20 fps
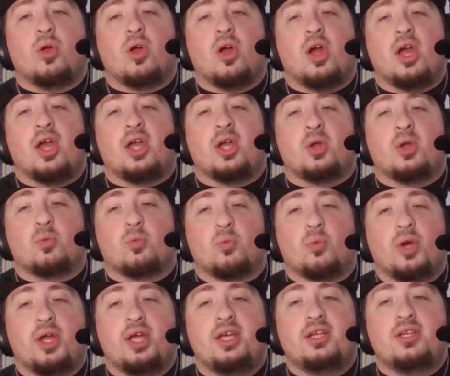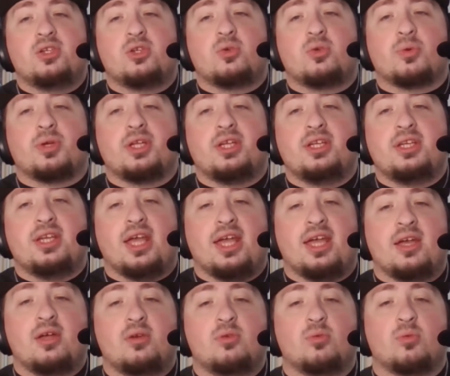a red, green,
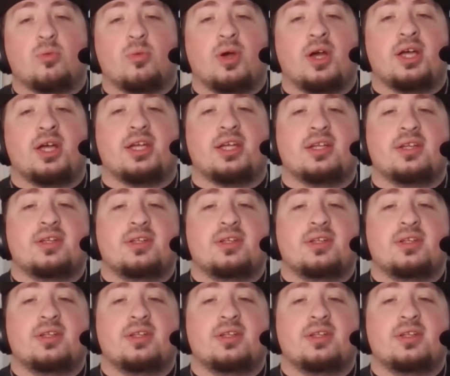and white.